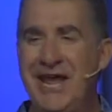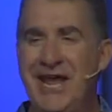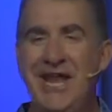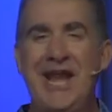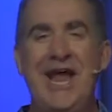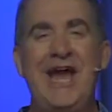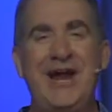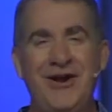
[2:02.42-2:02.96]

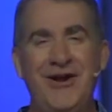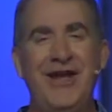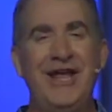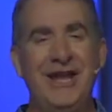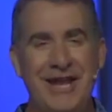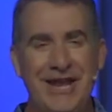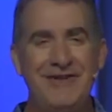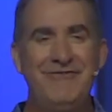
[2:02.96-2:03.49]

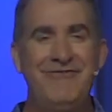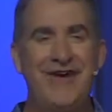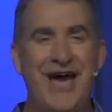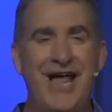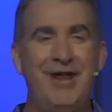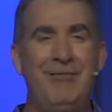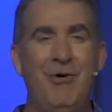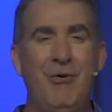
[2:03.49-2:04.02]
inerrant,
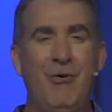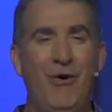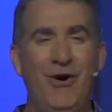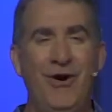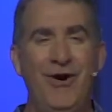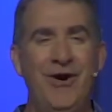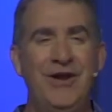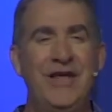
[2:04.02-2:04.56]
infallible
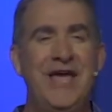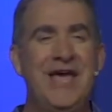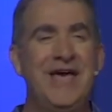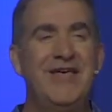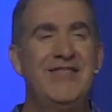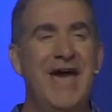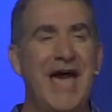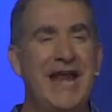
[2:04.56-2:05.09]
word
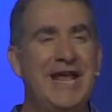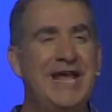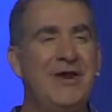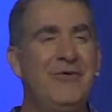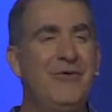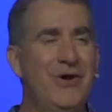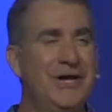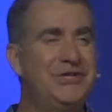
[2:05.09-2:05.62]
that
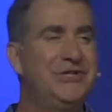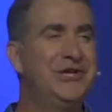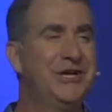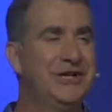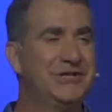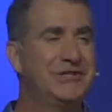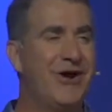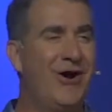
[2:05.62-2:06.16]

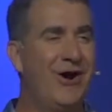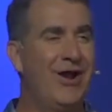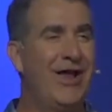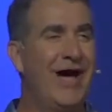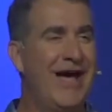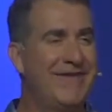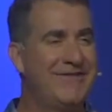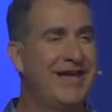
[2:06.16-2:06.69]
enriches our
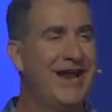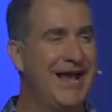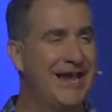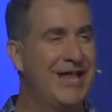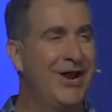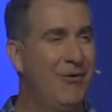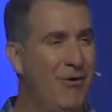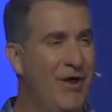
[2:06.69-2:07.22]
life. Can I
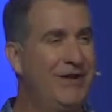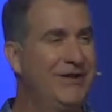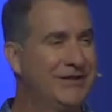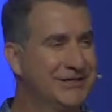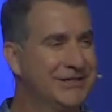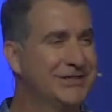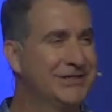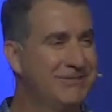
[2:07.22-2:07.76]
get a
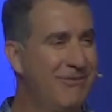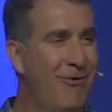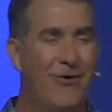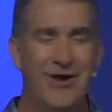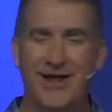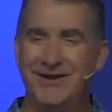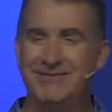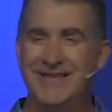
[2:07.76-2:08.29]
witness this
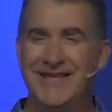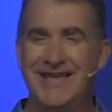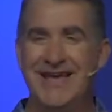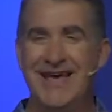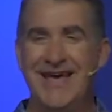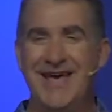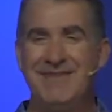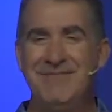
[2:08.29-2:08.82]
morning?
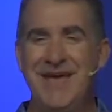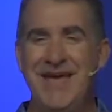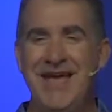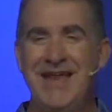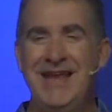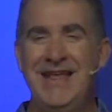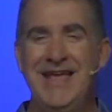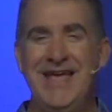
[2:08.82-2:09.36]

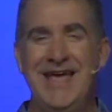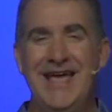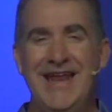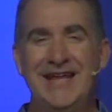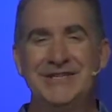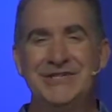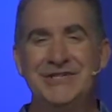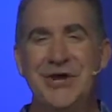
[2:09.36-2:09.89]
Amen. It
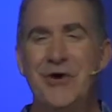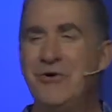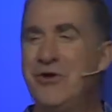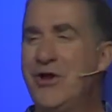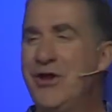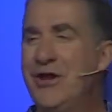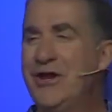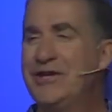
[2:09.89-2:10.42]
is so
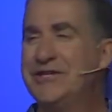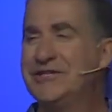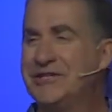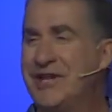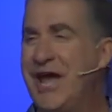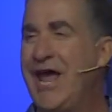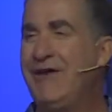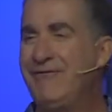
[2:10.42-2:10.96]
good to
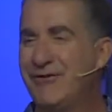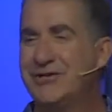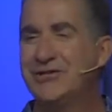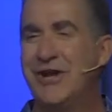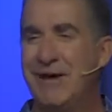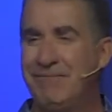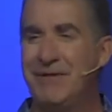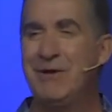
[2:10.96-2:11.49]
stand for
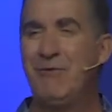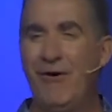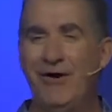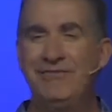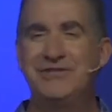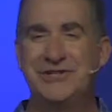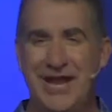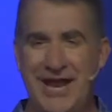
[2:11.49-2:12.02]
something
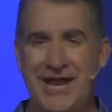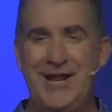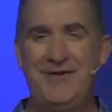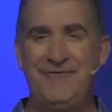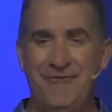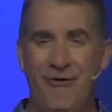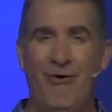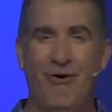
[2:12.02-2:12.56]
worth
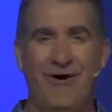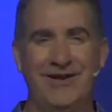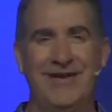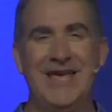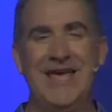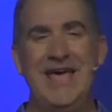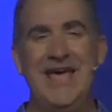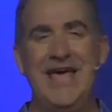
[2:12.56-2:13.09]
standing for.
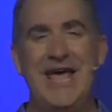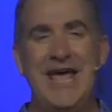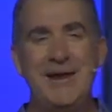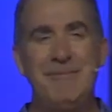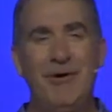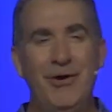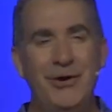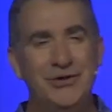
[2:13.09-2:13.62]

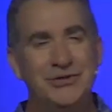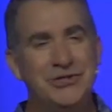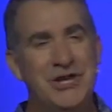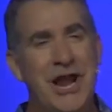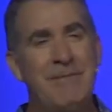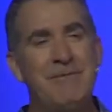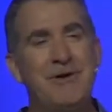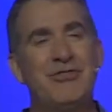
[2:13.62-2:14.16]
Hebrews
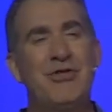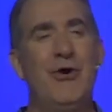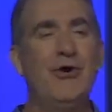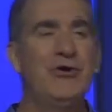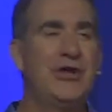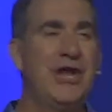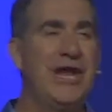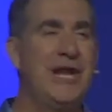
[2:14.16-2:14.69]
chapter
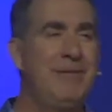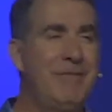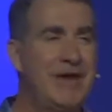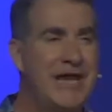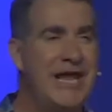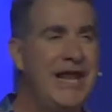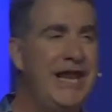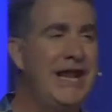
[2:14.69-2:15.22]
13,
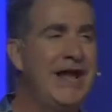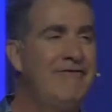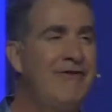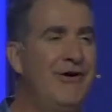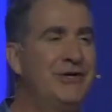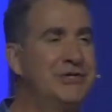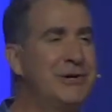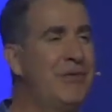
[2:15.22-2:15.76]
beginning at
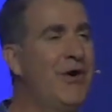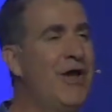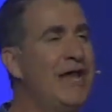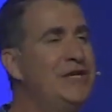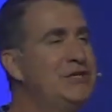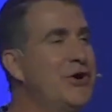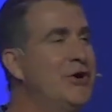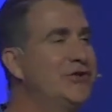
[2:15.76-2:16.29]
verse number
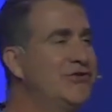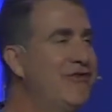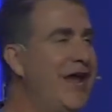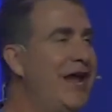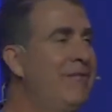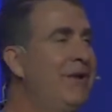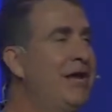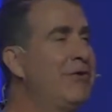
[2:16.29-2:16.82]
8. Church
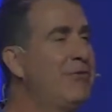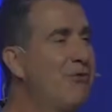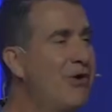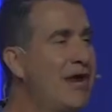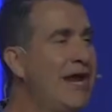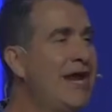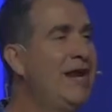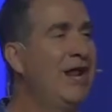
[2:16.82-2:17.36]
family,
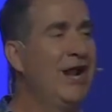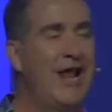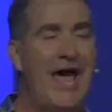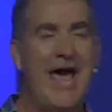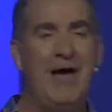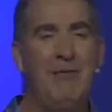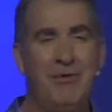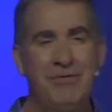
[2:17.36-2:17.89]
read
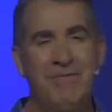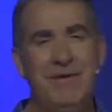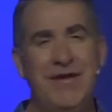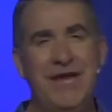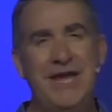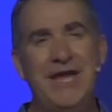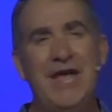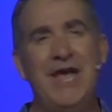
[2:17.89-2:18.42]
aloud with
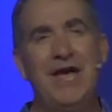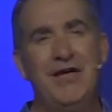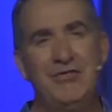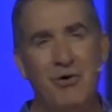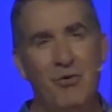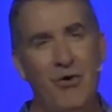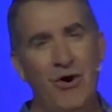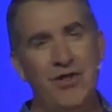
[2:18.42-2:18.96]
me
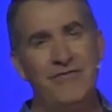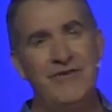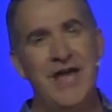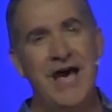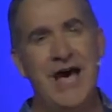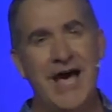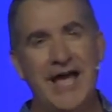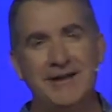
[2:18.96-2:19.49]
the Word of
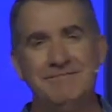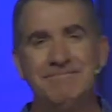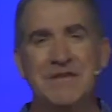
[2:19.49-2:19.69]
God.